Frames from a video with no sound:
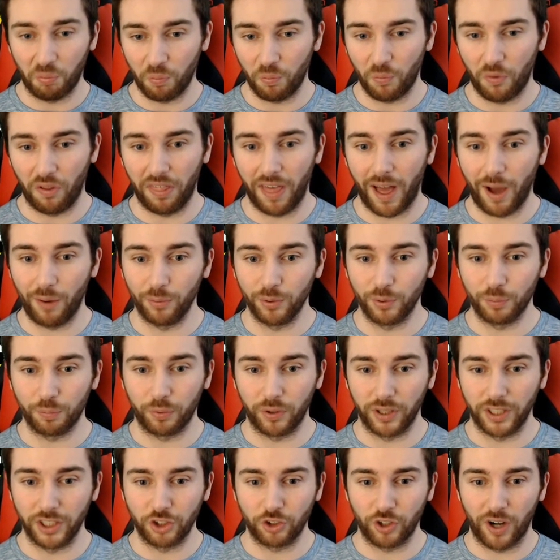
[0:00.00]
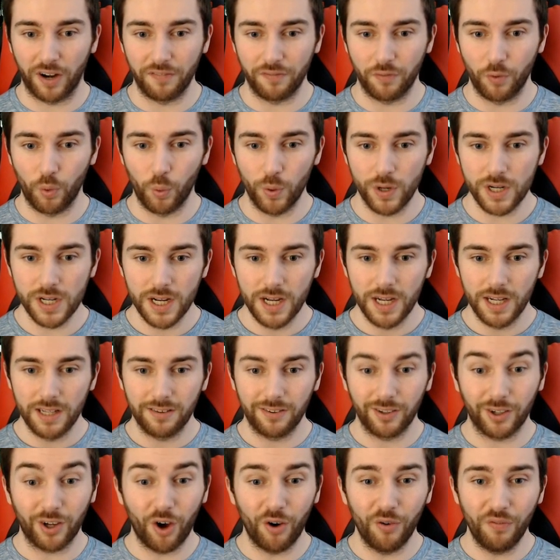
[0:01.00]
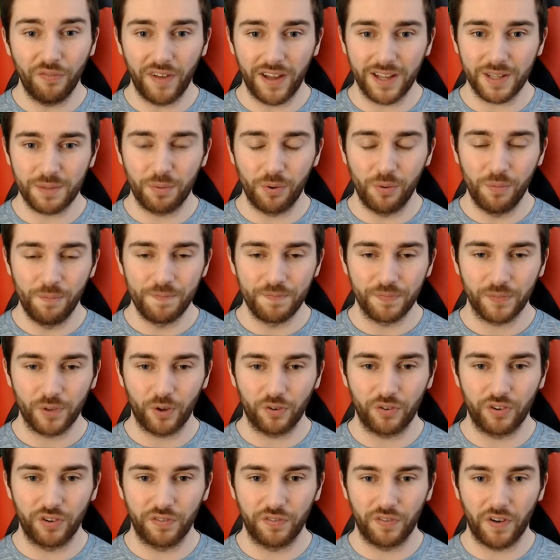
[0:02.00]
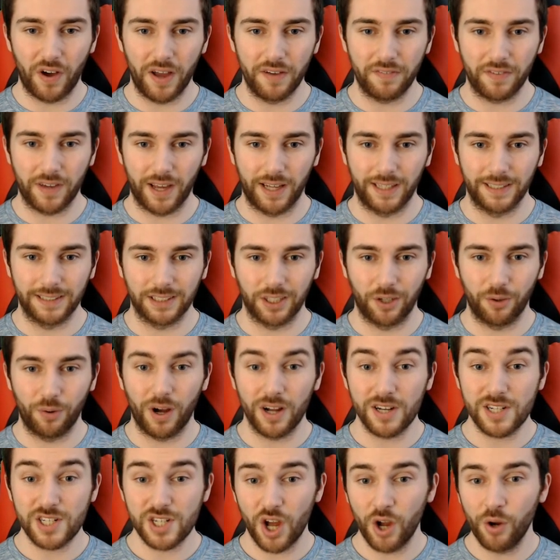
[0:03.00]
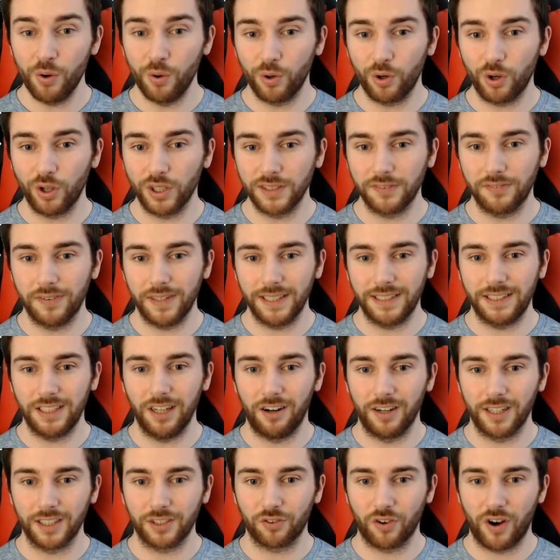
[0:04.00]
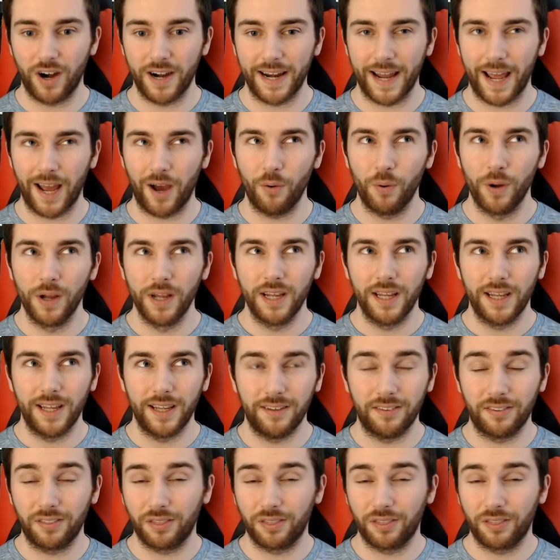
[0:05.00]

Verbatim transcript: Well, that was pretty straightforward. So gold flexible costs us 5K. So our total cost for this Giannis right now is